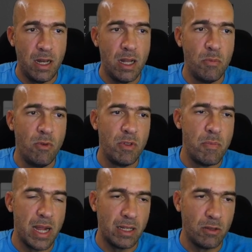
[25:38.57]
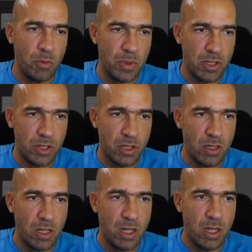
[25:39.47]
And then move it back into position.
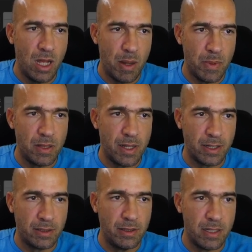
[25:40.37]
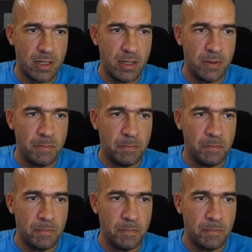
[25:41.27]
I mean like this.